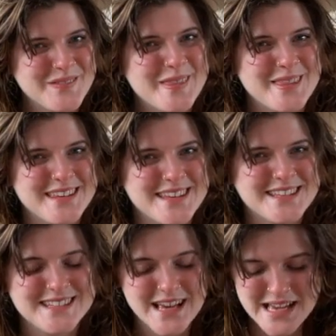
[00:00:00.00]
with
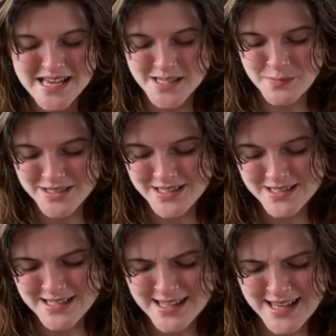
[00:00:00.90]
these, especially
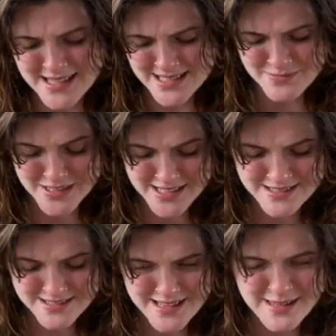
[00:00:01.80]
since I cast them
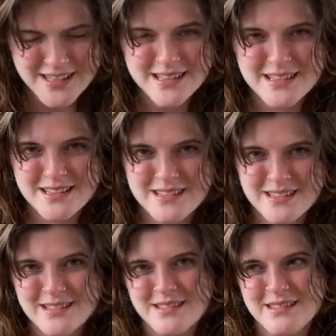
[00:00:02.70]
on, I think, at
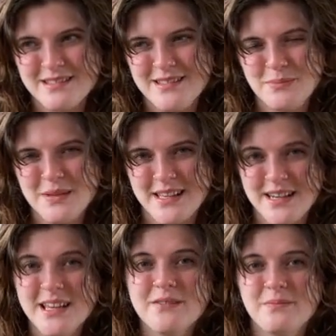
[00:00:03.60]
the
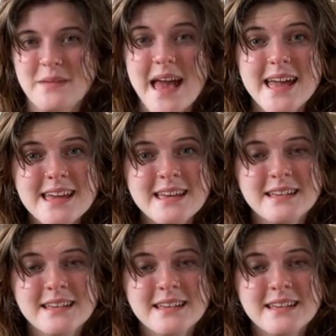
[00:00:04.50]
beginning of May?